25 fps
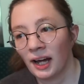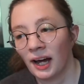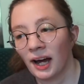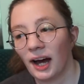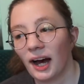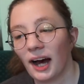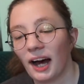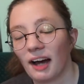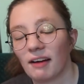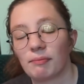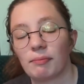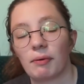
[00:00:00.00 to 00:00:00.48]

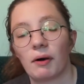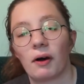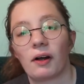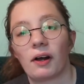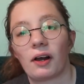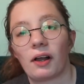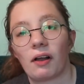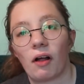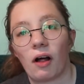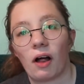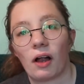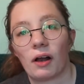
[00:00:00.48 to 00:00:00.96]
I bought
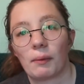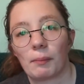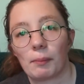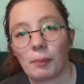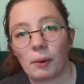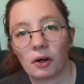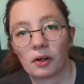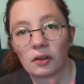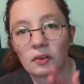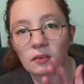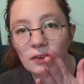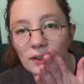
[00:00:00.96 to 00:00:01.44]
a lot of
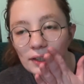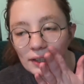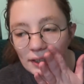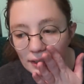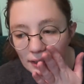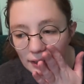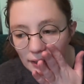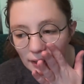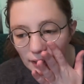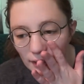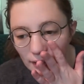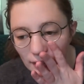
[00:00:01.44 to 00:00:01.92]
books
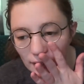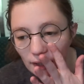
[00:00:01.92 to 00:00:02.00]
recently.